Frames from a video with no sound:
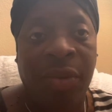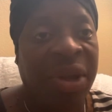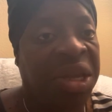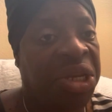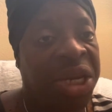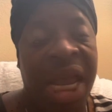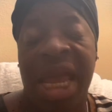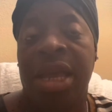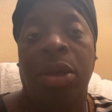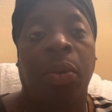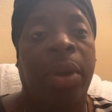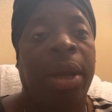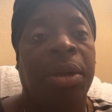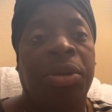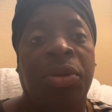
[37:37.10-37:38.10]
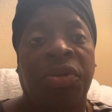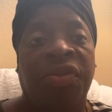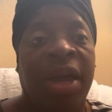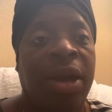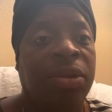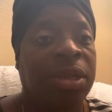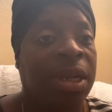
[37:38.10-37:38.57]
when January
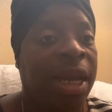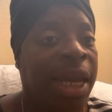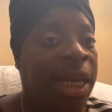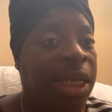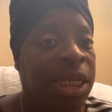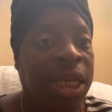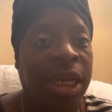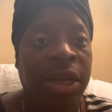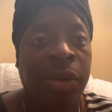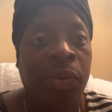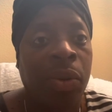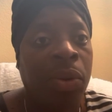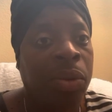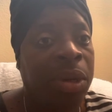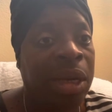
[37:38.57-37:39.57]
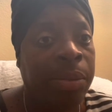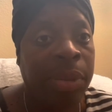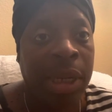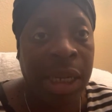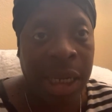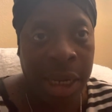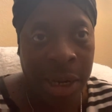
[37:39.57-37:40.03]
2019 rolled up
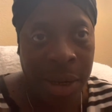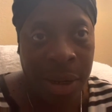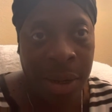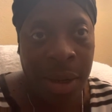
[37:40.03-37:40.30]
in here,